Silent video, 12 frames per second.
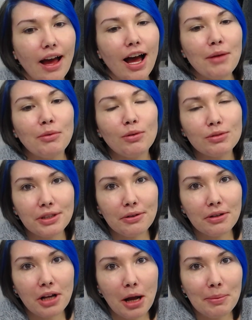I'm
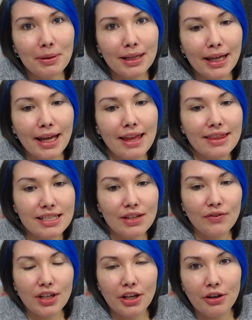also coupling this
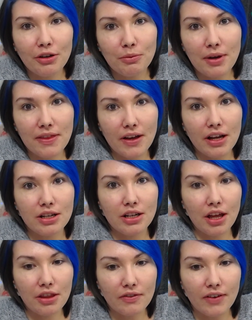video with
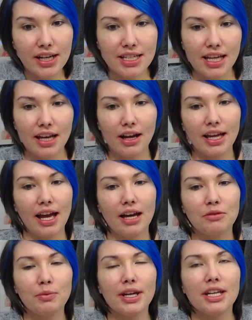another idea I
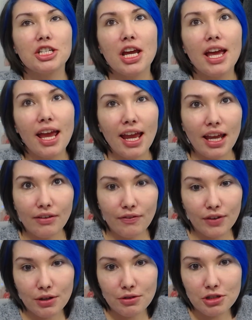had, which in
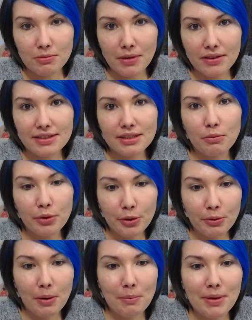future months
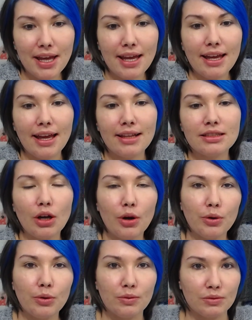will be its
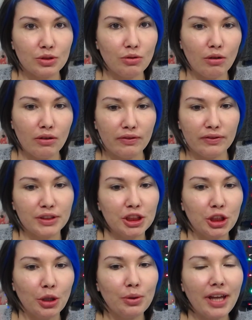own sort of
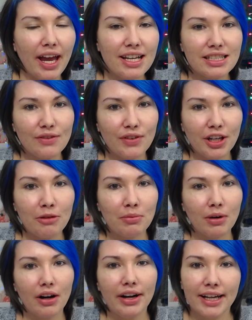showcase video,
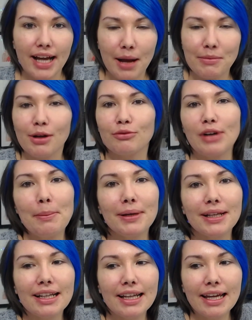but I am
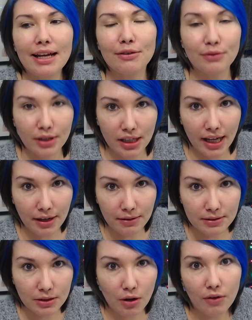rapidly running
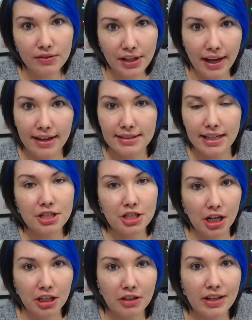out of days in
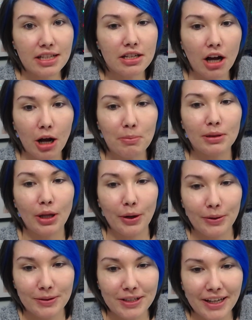January to
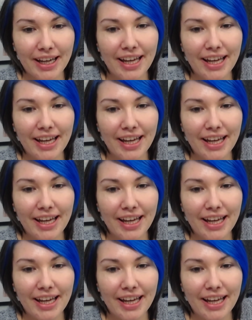upload.